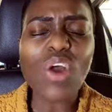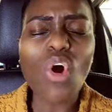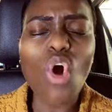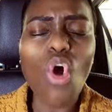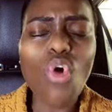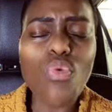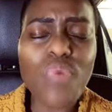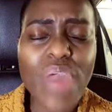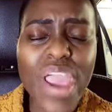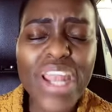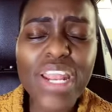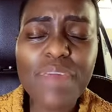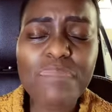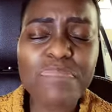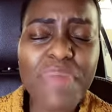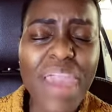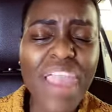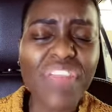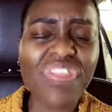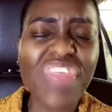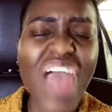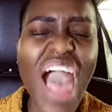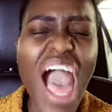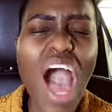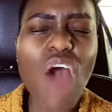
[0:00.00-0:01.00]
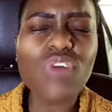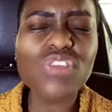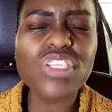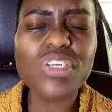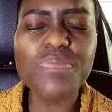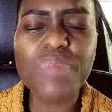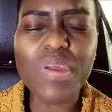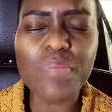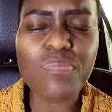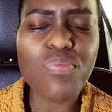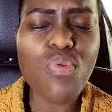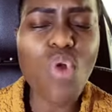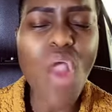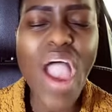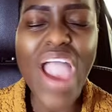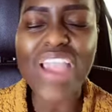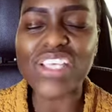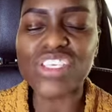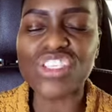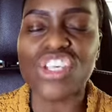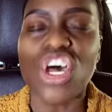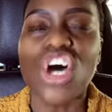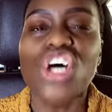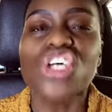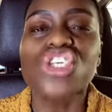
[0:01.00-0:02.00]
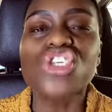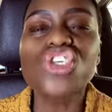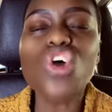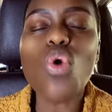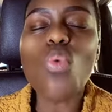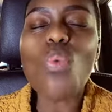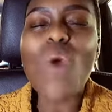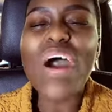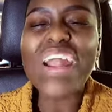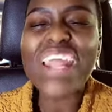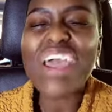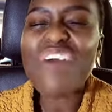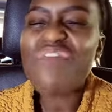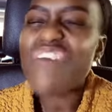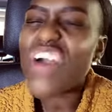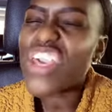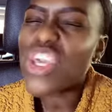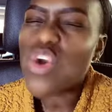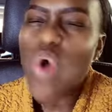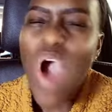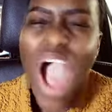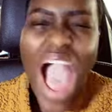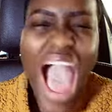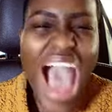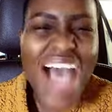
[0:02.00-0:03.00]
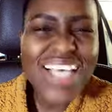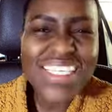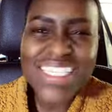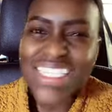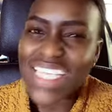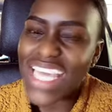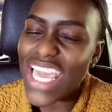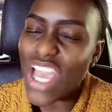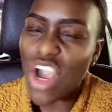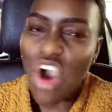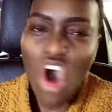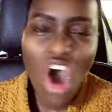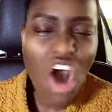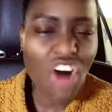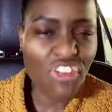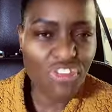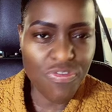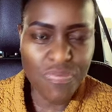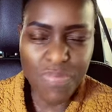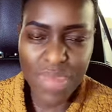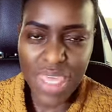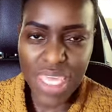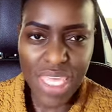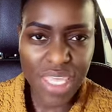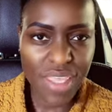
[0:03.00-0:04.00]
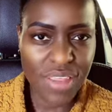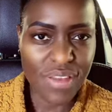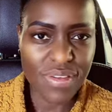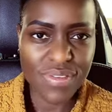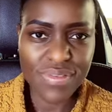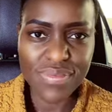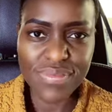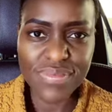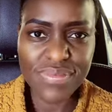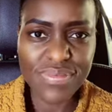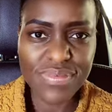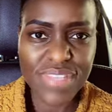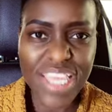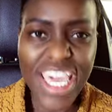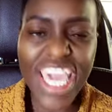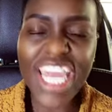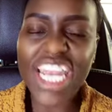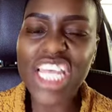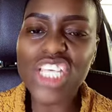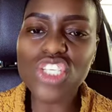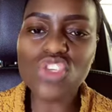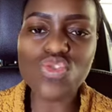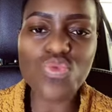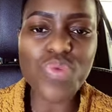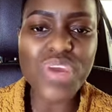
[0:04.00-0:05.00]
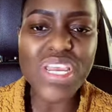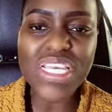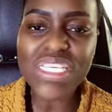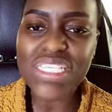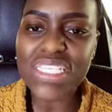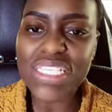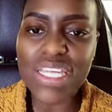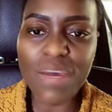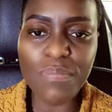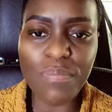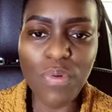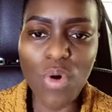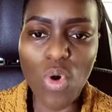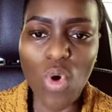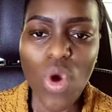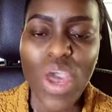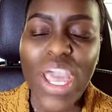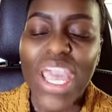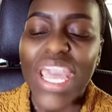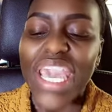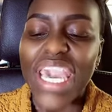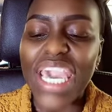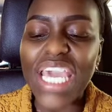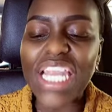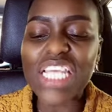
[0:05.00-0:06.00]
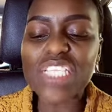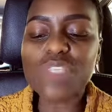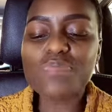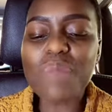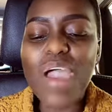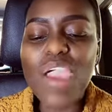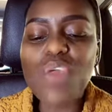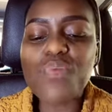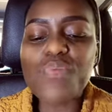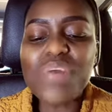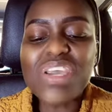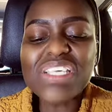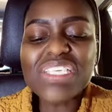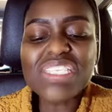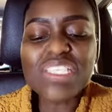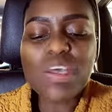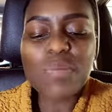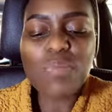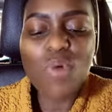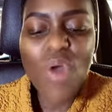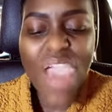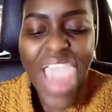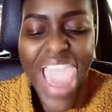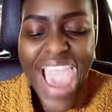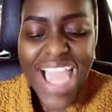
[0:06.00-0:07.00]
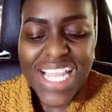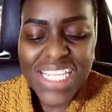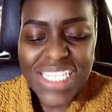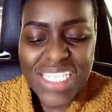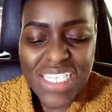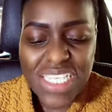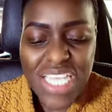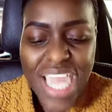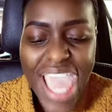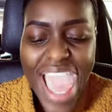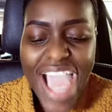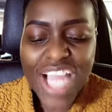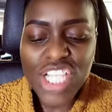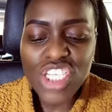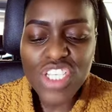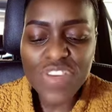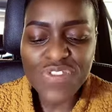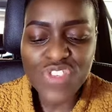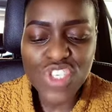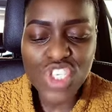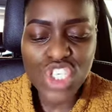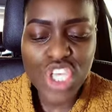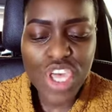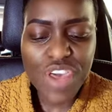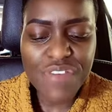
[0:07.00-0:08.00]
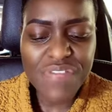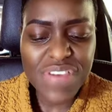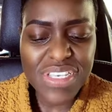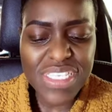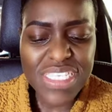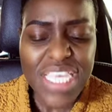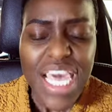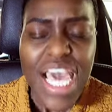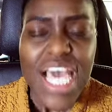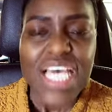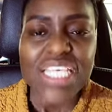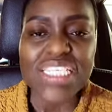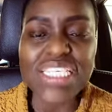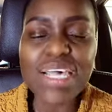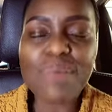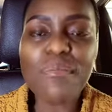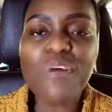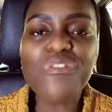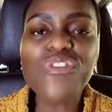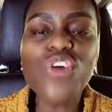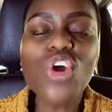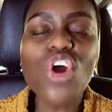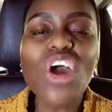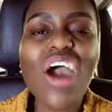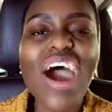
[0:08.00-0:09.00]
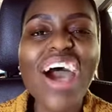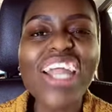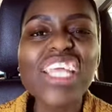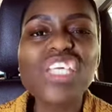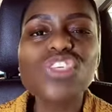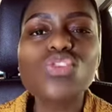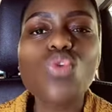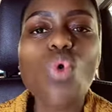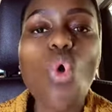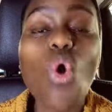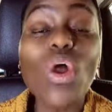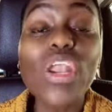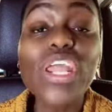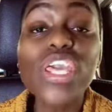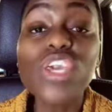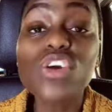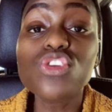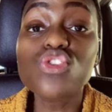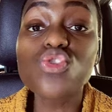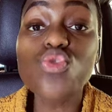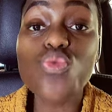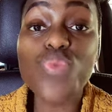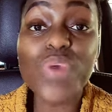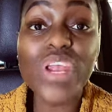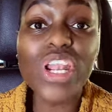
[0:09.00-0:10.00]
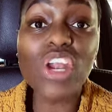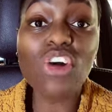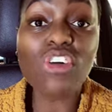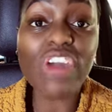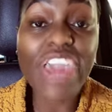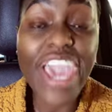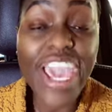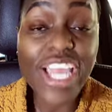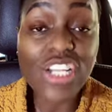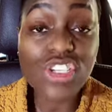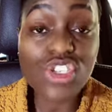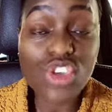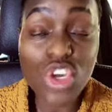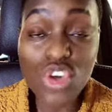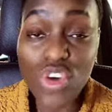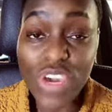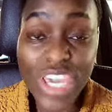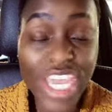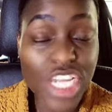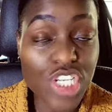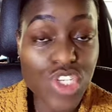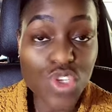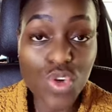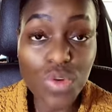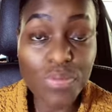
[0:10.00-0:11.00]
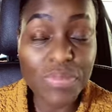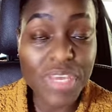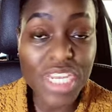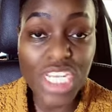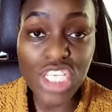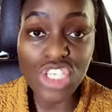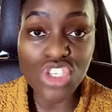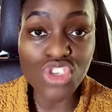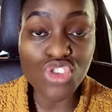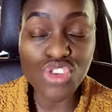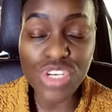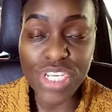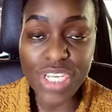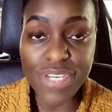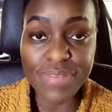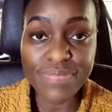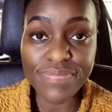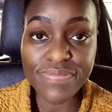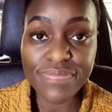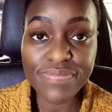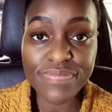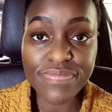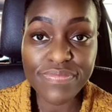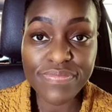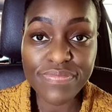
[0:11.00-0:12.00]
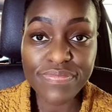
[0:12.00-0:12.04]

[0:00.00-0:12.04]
He already paid the ultimate price. So whatever you are asking of me, it is reasonable. It is my reasonable act of service. Some of you, God is calling you to relocate so you can do ministry.